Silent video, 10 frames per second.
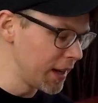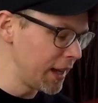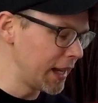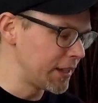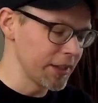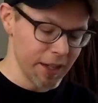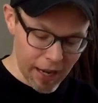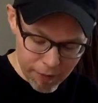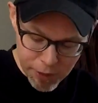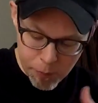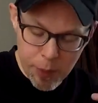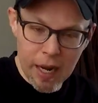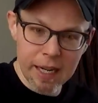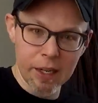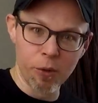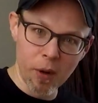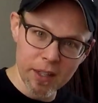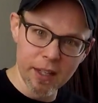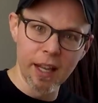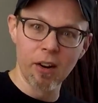It doesn't have the body to
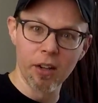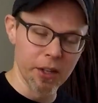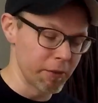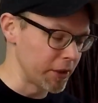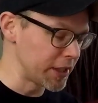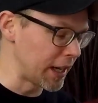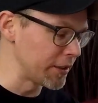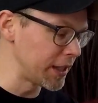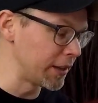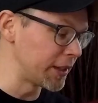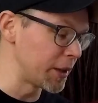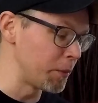resonate all the different sounds out there.